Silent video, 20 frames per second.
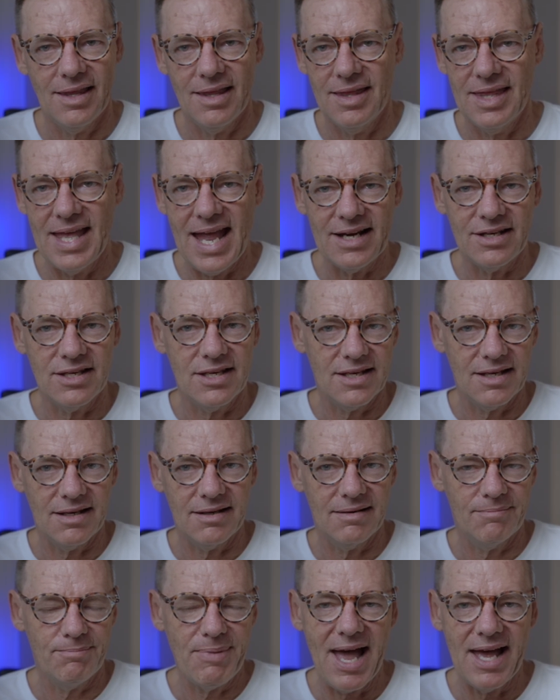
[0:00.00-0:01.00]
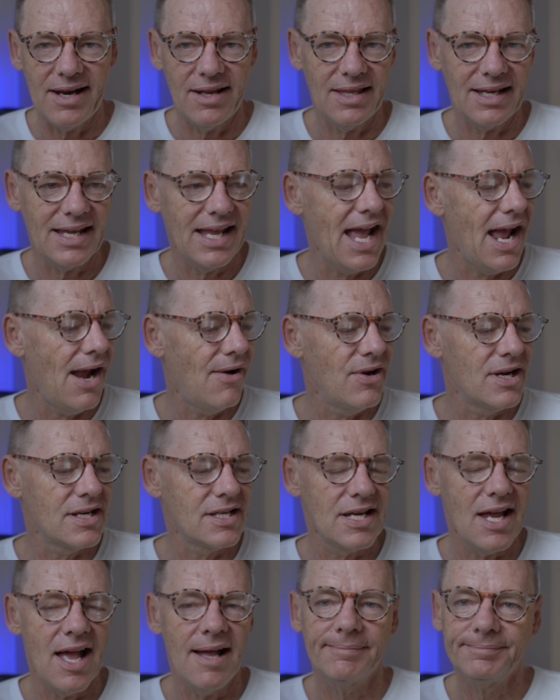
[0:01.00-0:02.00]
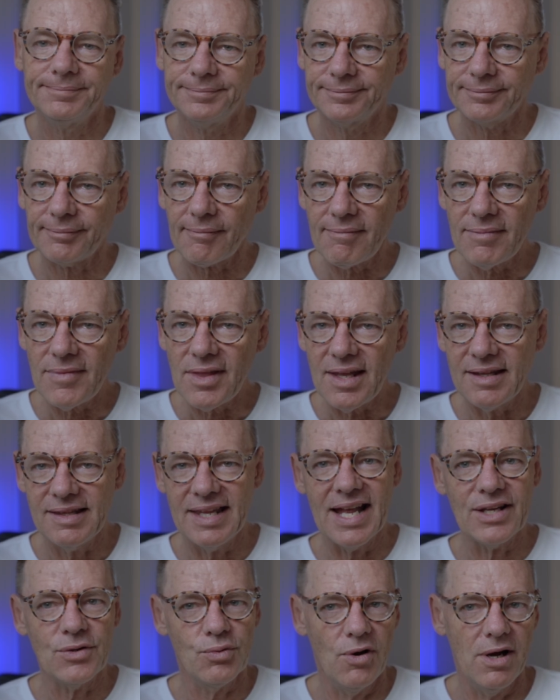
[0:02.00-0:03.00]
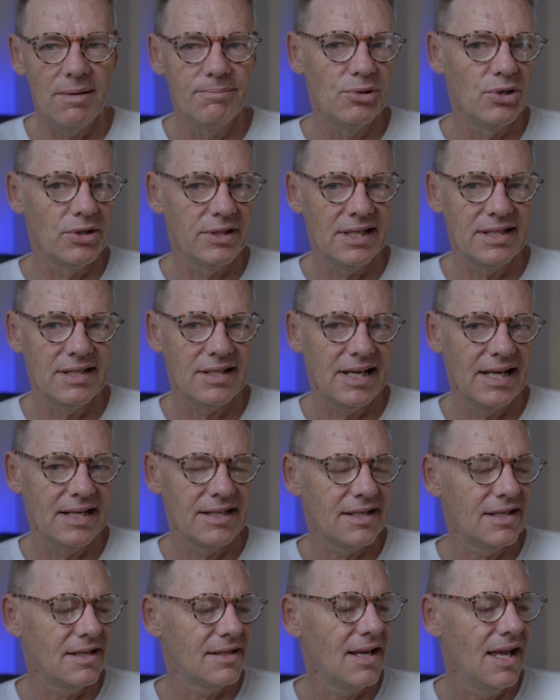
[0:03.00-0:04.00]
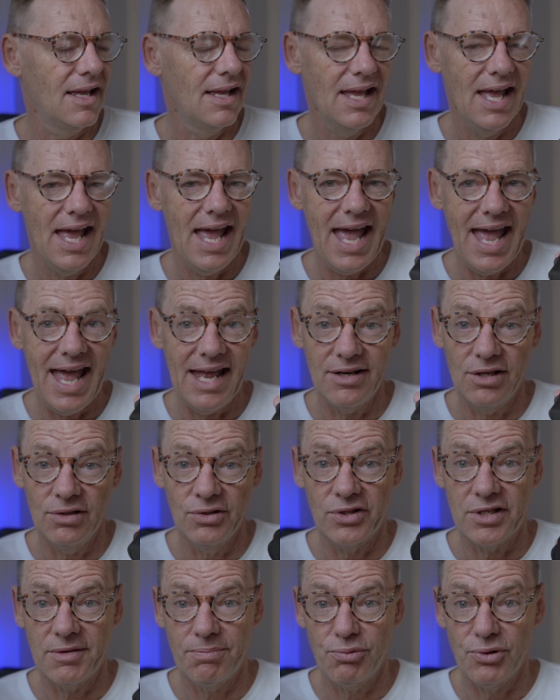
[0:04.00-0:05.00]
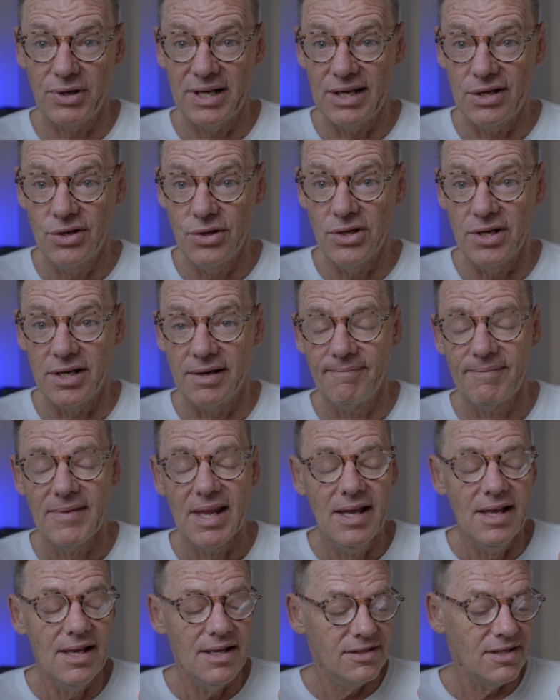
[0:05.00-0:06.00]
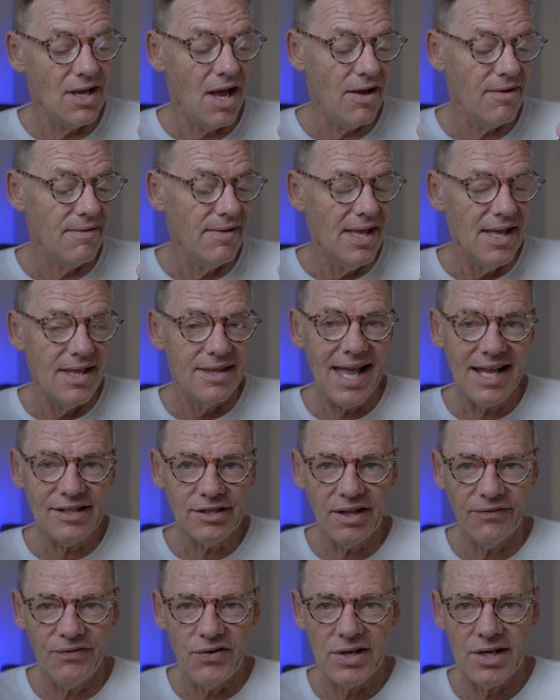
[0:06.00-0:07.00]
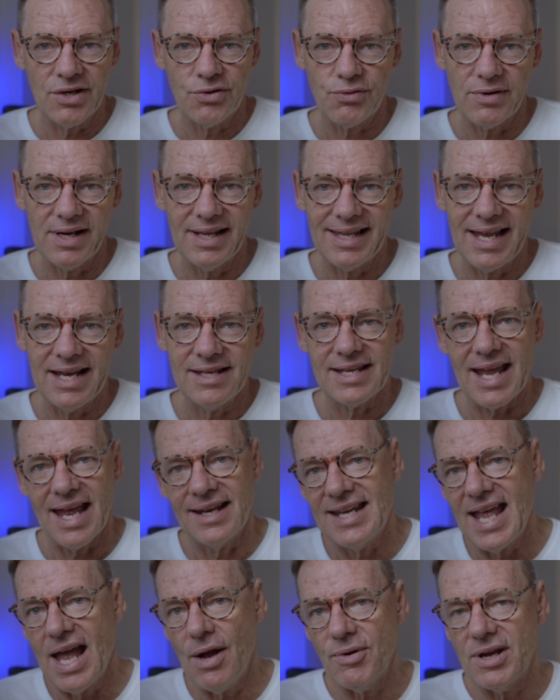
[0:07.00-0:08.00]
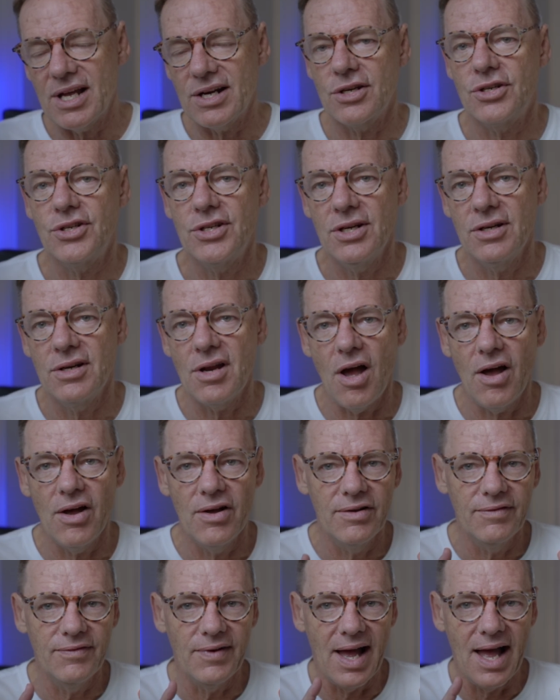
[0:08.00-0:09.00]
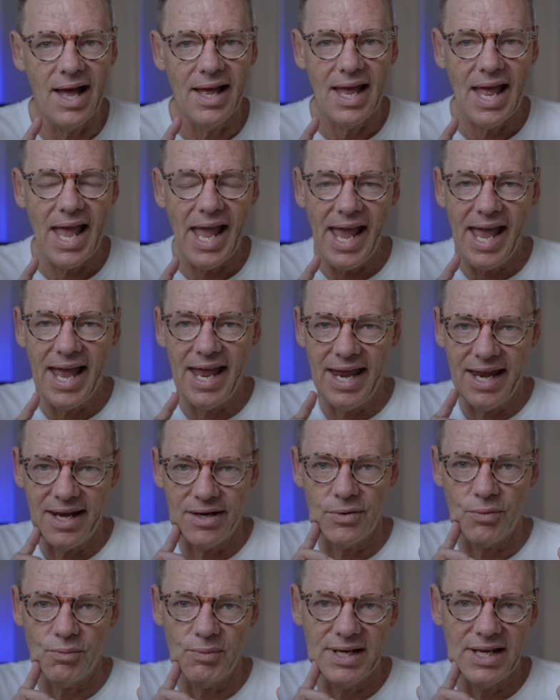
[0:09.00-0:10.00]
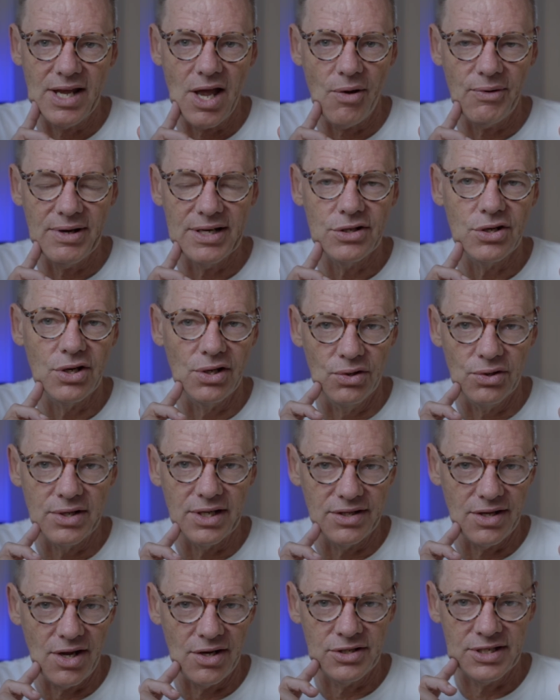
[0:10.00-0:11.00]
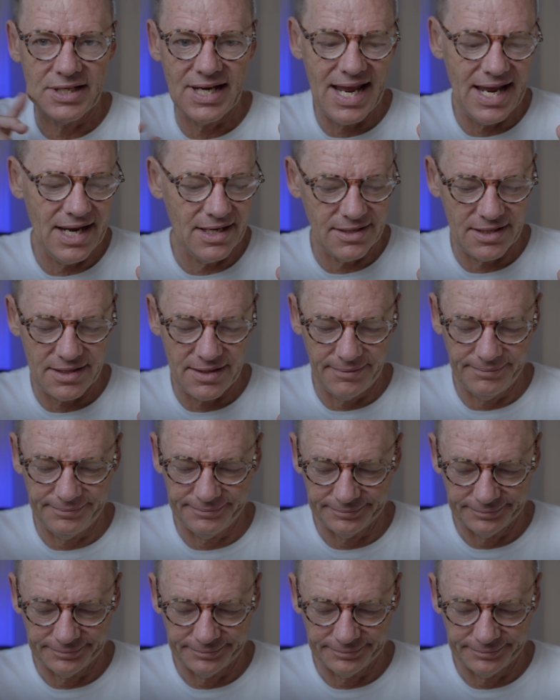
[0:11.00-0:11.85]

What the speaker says: That's part of the character. That's why I bought these lenses, and it looks pretty good. So that's the 33 lens, and now we're going to shoot over, and we're going to look at those tests.